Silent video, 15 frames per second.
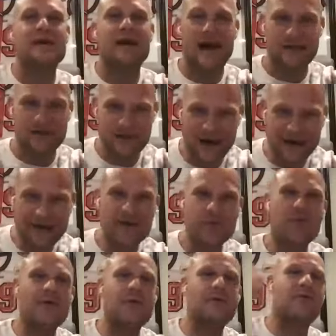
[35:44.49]
I checked in
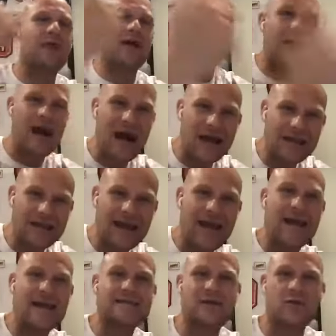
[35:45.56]
with him around the
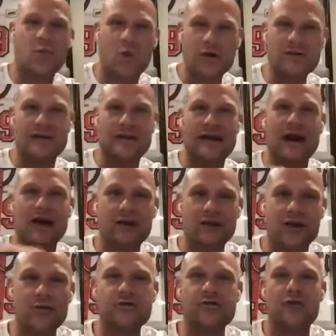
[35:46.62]
holidays. And once it got
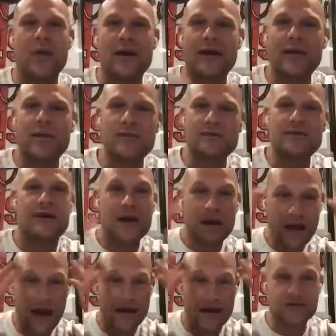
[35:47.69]
close to when he was
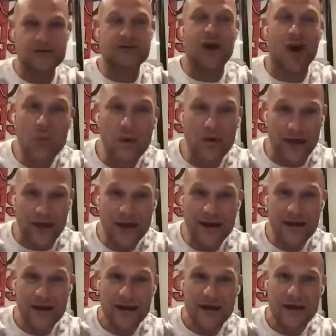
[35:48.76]
kind of just done with it,
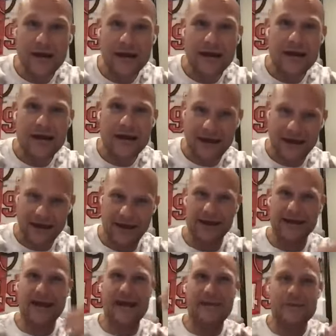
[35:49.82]
he
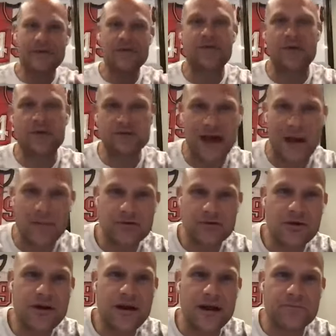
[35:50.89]
gave me the first
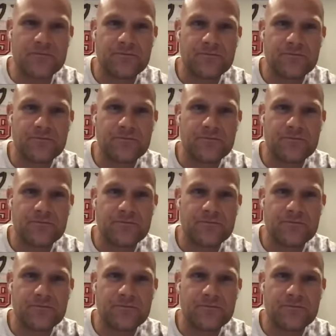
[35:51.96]
opportunity.